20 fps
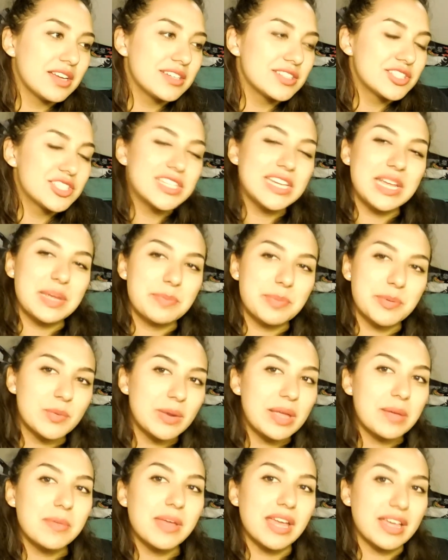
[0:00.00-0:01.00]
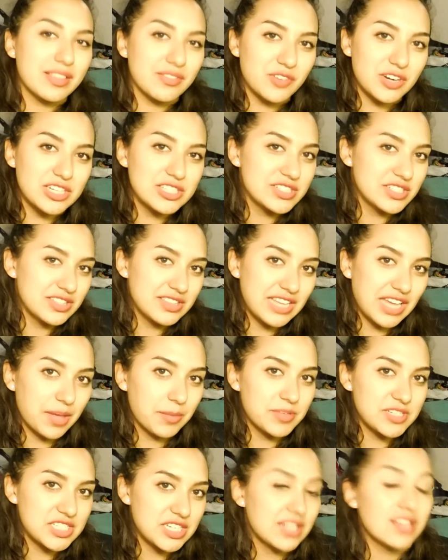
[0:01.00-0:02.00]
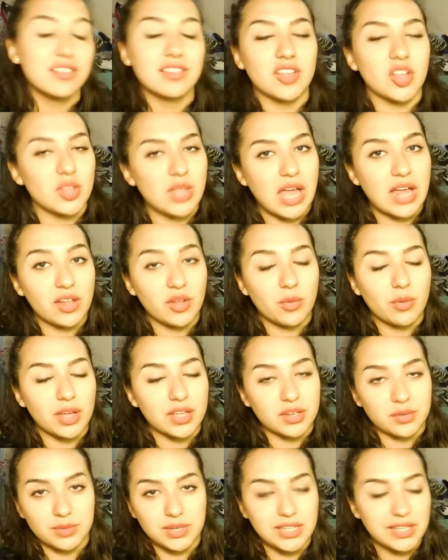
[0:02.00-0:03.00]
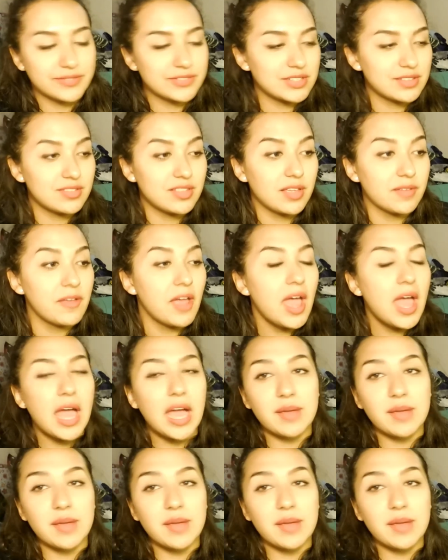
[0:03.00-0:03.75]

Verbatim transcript: Sheep remix version thingamajiggy. It's called Alan Walker Relift and stuff.